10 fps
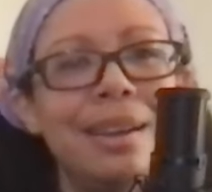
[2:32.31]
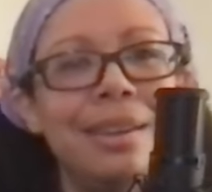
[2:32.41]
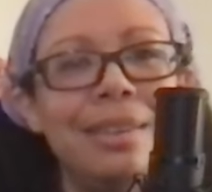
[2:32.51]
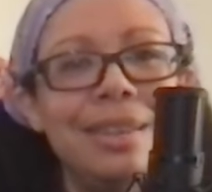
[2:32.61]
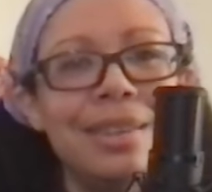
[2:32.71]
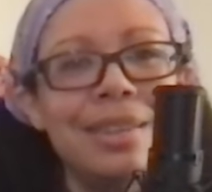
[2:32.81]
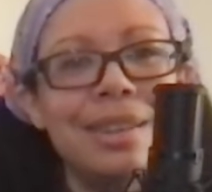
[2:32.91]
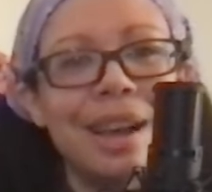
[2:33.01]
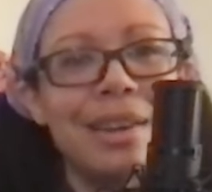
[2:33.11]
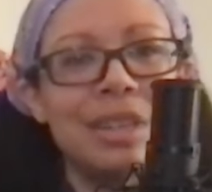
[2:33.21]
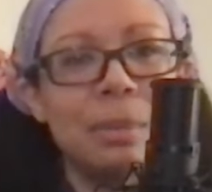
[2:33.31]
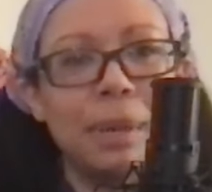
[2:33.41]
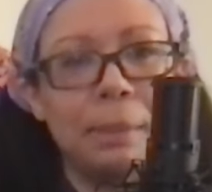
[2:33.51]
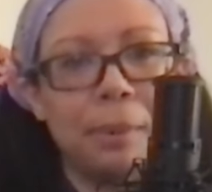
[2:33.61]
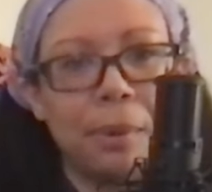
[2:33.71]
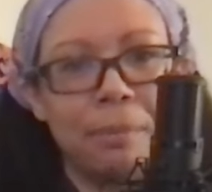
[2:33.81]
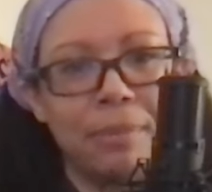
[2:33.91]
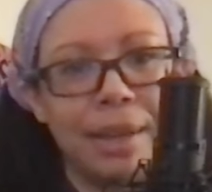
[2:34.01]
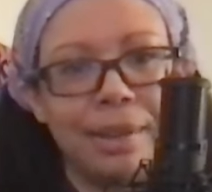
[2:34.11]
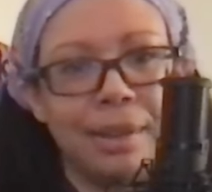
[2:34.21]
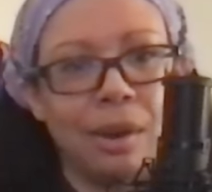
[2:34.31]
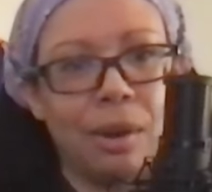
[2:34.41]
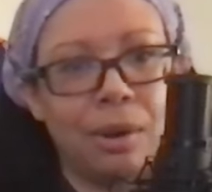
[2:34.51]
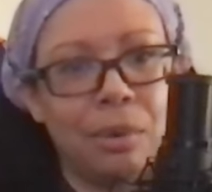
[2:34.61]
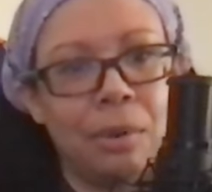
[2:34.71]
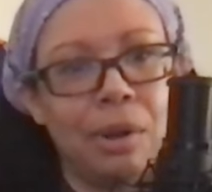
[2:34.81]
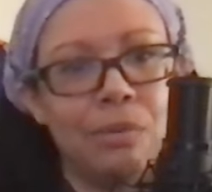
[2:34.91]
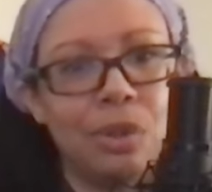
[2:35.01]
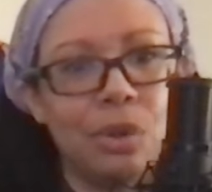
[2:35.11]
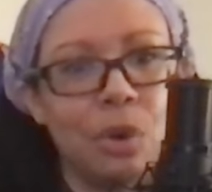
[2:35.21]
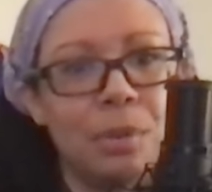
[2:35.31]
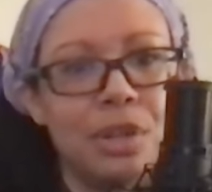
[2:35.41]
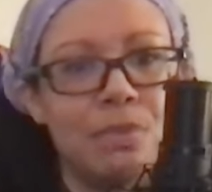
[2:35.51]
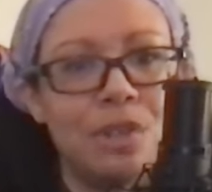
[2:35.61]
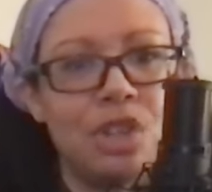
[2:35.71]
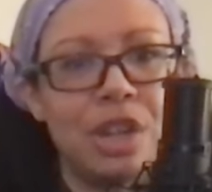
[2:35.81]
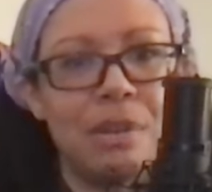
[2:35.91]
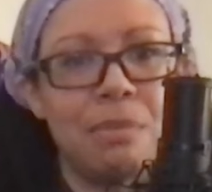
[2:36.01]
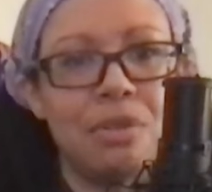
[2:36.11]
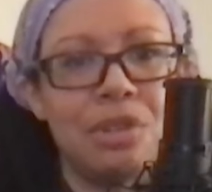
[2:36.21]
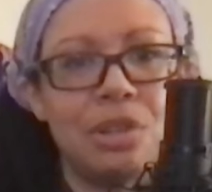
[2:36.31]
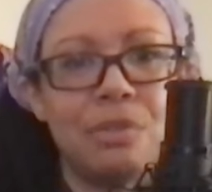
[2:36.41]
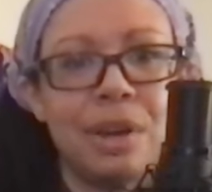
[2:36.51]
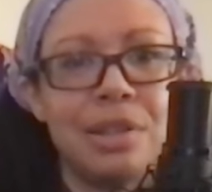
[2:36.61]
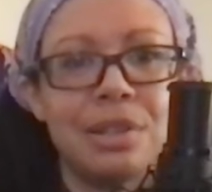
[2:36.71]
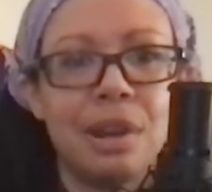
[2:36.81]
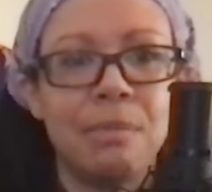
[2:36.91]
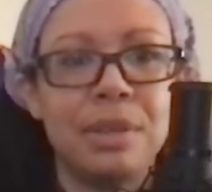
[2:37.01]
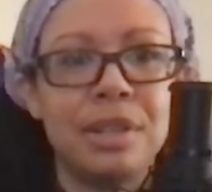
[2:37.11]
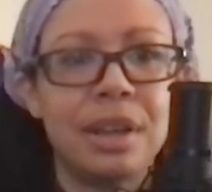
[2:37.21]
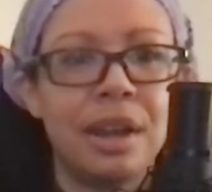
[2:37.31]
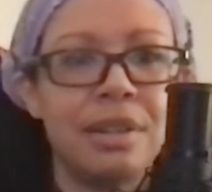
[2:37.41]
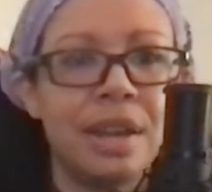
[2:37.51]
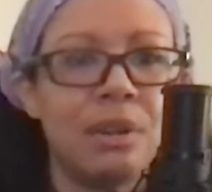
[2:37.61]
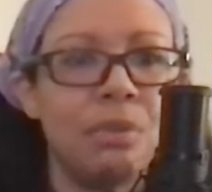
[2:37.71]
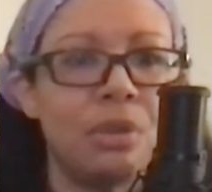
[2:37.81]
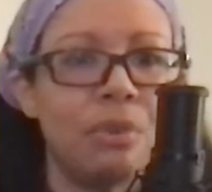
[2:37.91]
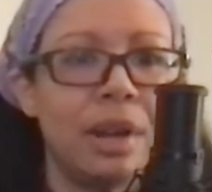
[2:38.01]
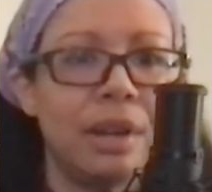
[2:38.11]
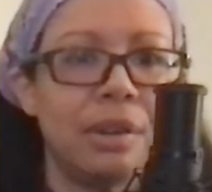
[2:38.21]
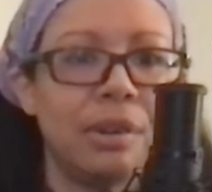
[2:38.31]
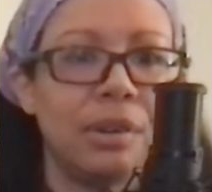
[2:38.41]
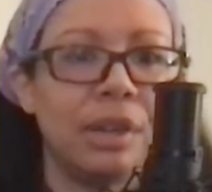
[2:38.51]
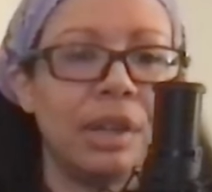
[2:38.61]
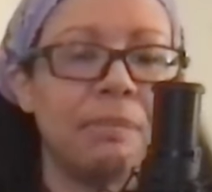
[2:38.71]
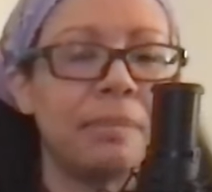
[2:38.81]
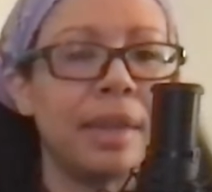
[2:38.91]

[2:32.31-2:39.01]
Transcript: This class of people and the arm of the globalist machine most of us come into contact with regularly,